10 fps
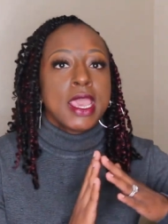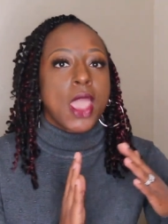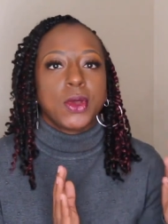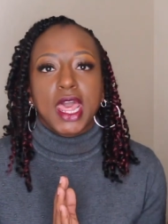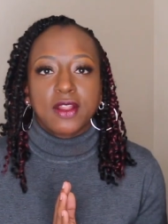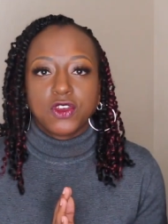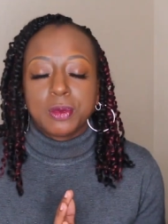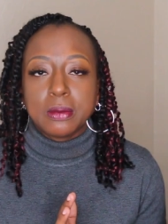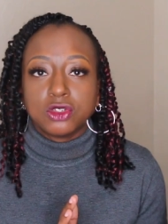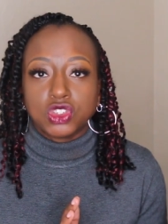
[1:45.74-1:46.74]
And we had a few
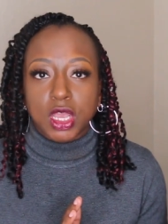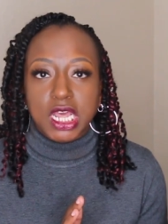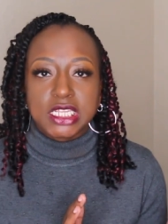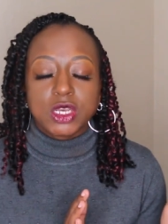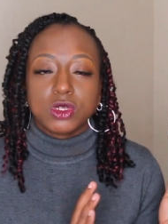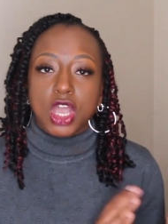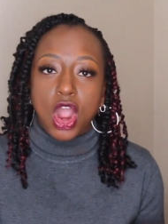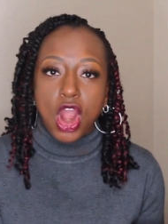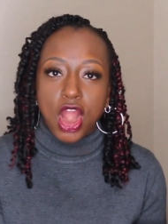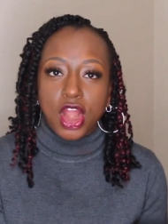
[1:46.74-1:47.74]
people join us. It was
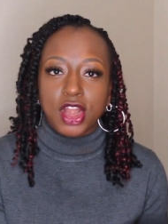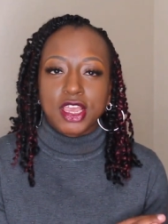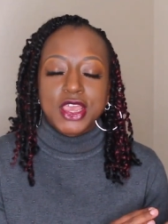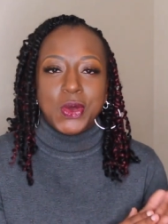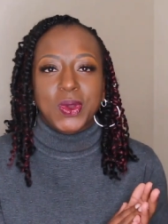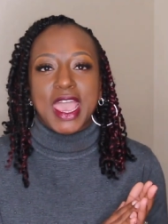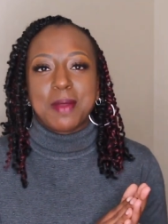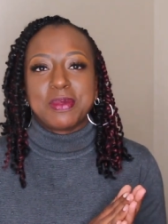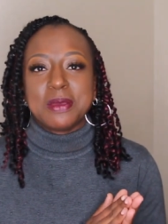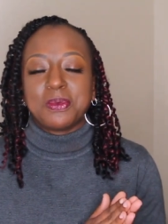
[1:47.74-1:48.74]
hard. We
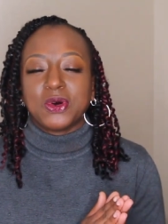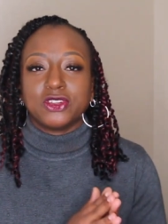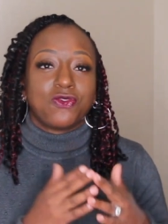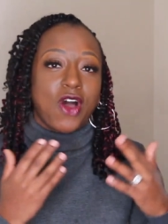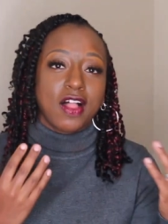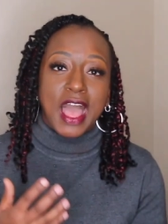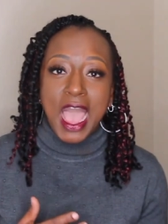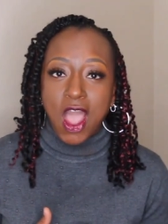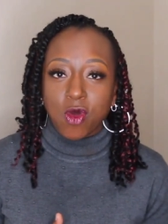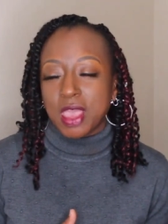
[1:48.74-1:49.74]
had people fall
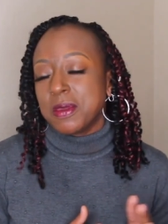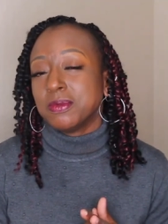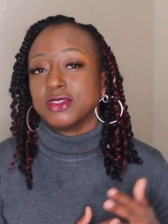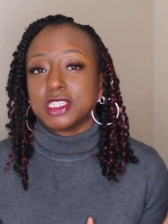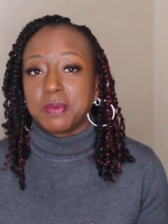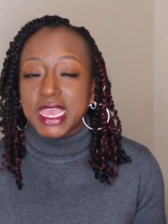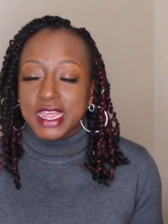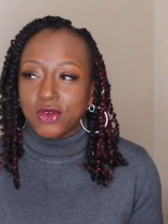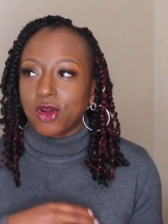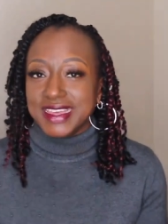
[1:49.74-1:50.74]
out. We had people
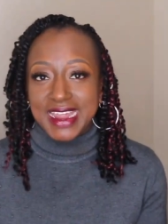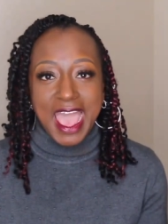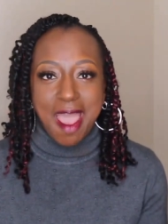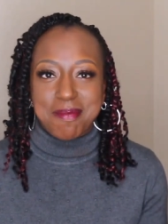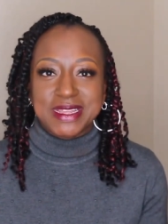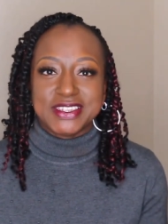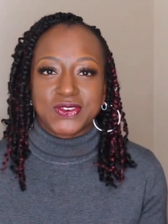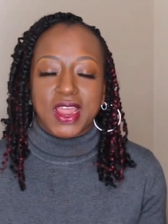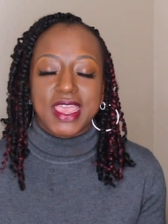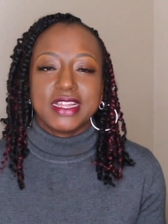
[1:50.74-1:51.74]
spend, or it happens,
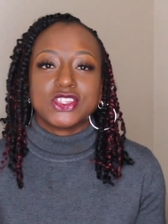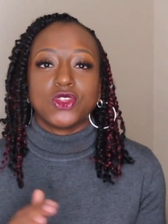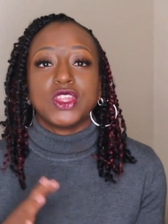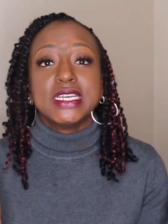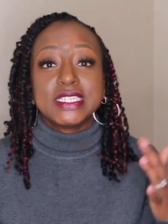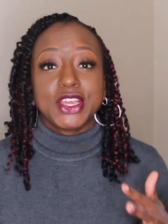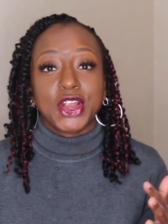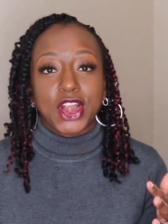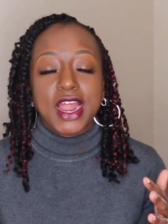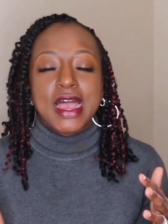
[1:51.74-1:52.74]
right? And so this
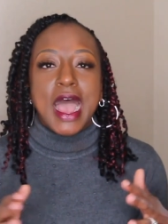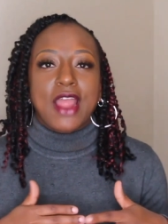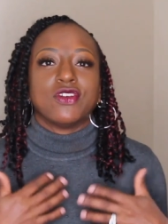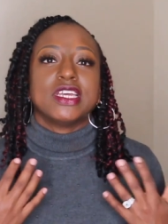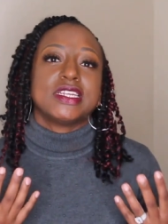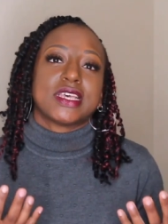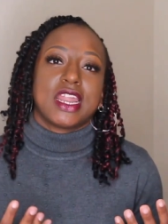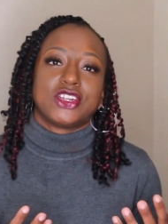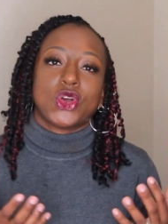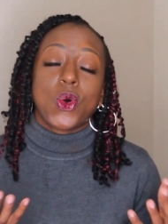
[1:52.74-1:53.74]
year I really
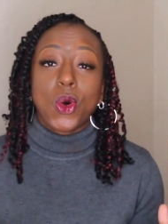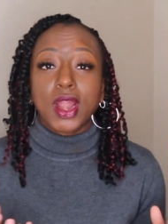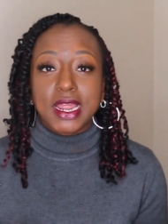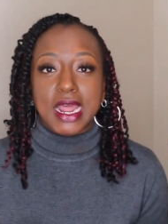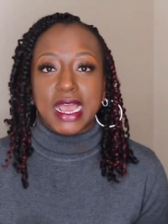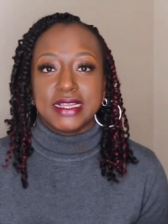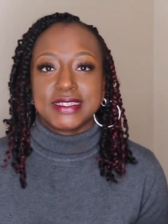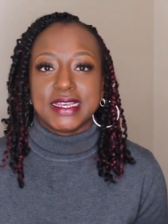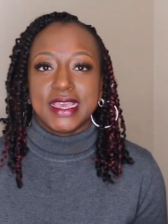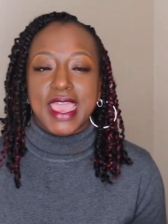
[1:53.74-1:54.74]
decided to
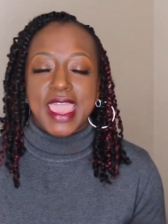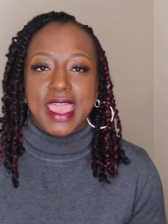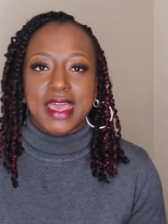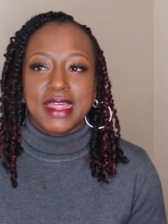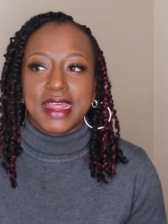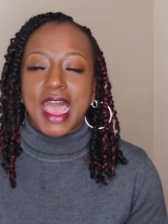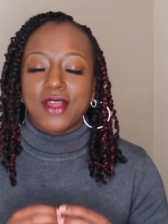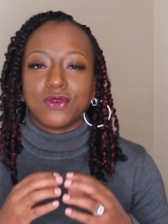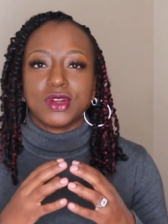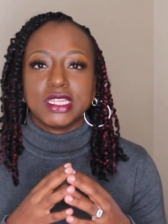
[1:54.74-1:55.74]
organize it, and
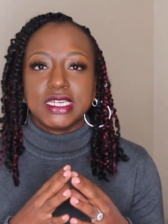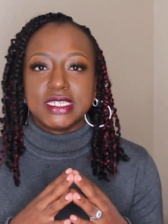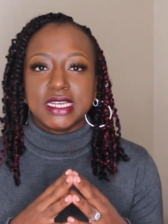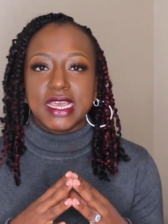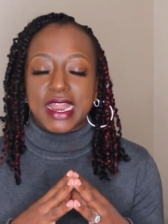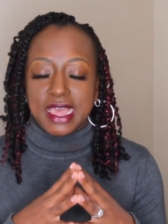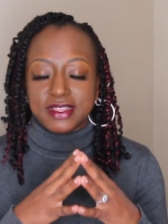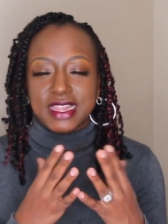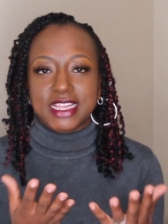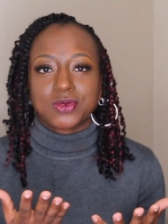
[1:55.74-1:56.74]
I really did. And
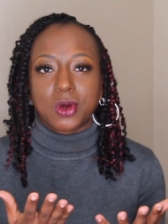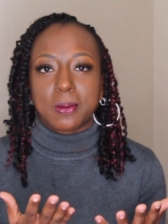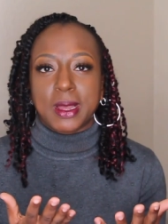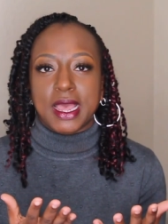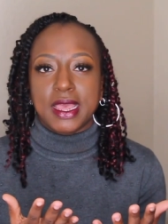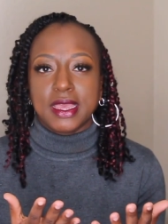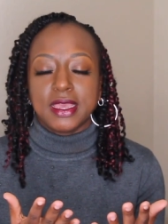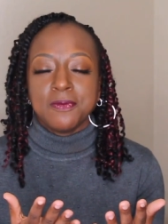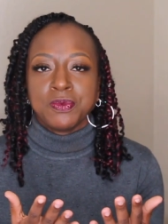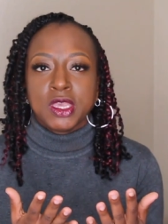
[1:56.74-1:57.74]
that's where
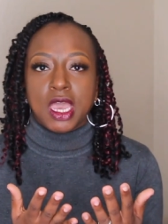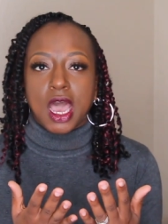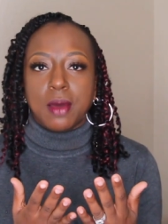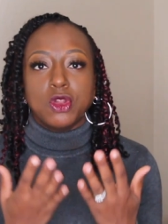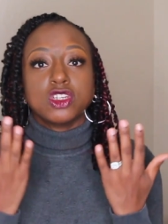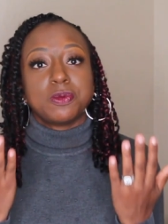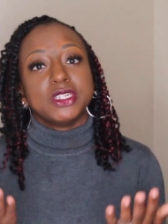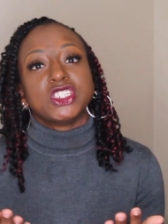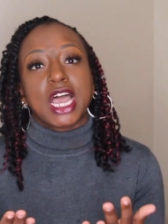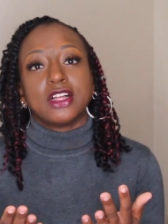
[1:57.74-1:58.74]
my no
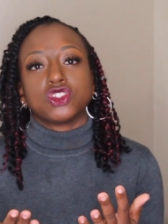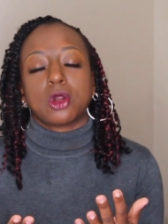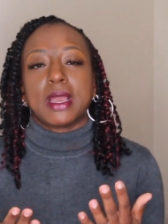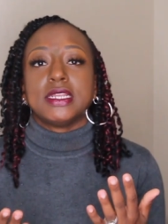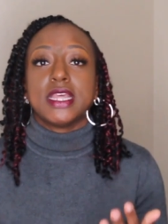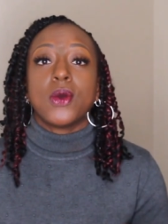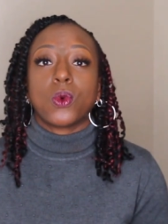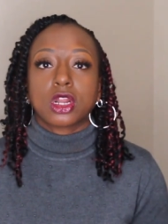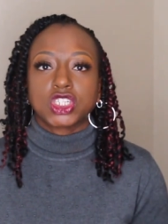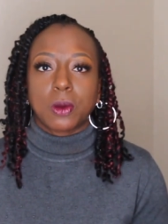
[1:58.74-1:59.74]
spin challenge or my debt
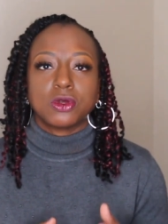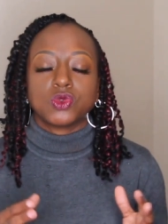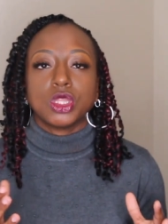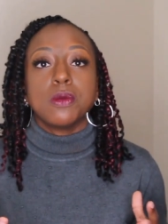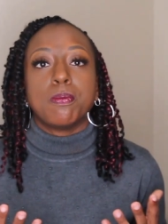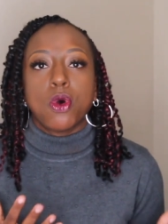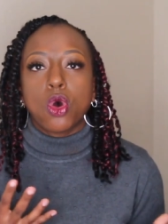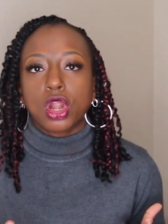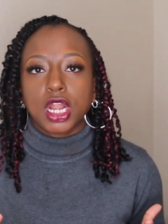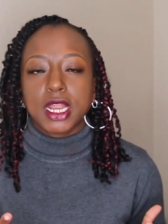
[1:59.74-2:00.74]
workshop was really
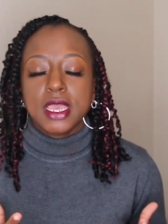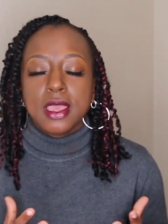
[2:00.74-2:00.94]
born,